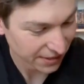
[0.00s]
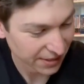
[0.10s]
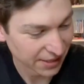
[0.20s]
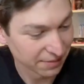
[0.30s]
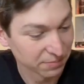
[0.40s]

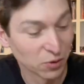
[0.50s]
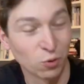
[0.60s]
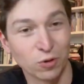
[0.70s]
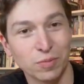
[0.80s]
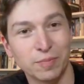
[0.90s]
um,
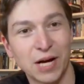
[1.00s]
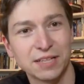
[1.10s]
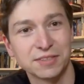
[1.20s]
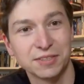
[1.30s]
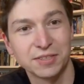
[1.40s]
Horrible
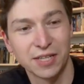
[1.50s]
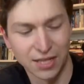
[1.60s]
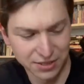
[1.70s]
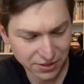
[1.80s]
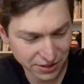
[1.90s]
Bosses.
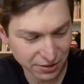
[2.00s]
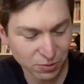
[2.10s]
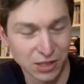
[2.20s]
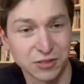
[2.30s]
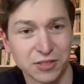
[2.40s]
I still need to
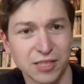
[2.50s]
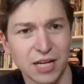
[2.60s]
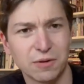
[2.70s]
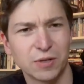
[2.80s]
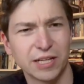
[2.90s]
watch the
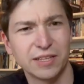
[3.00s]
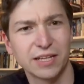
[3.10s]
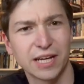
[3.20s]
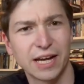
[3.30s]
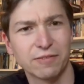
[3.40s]
second one. I
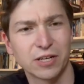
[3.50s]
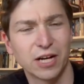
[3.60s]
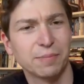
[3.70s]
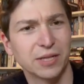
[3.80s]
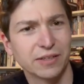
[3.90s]
think I have a
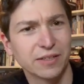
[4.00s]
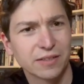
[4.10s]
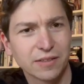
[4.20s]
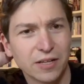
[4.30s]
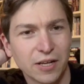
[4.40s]
copy. I
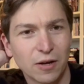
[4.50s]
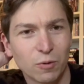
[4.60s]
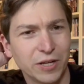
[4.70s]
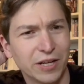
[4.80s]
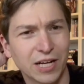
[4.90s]
think
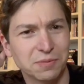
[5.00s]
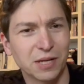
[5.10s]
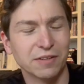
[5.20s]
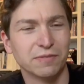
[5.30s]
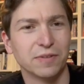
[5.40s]
one of you guys
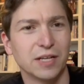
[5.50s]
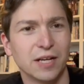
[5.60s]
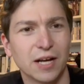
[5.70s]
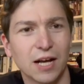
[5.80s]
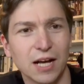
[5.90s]
might have
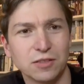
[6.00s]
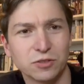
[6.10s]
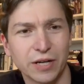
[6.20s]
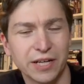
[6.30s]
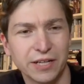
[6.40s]
uh,
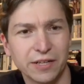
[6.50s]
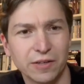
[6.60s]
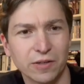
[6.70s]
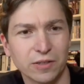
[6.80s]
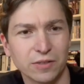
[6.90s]
traded
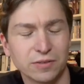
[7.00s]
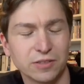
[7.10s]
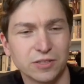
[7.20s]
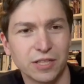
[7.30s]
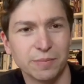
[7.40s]
or
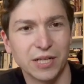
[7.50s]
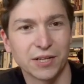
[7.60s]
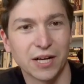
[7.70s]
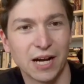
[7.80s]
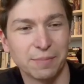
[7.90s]
sent me a
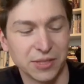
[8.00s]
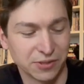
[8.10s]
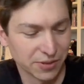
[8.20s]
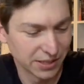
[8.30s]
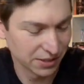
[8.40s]
copy,
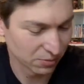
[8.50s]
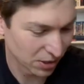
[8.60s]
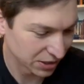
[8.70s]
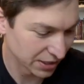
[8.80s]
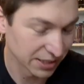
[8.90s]
so I need to
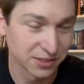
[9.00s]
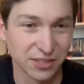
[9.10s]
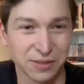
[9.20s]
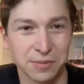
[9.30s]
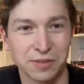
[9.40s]
watch that
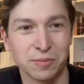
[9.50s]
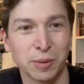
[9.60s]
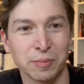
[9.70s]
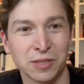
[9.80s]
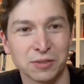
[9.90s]
still. But
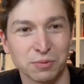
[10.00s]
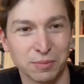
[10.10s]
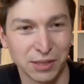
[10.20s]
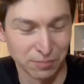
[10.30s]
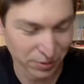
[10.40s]
remember this one
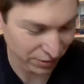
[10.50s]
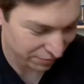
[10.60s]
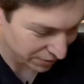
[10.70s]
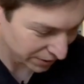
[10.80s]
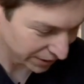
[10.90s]
being pretty
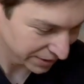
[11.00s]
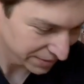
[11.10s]
funny.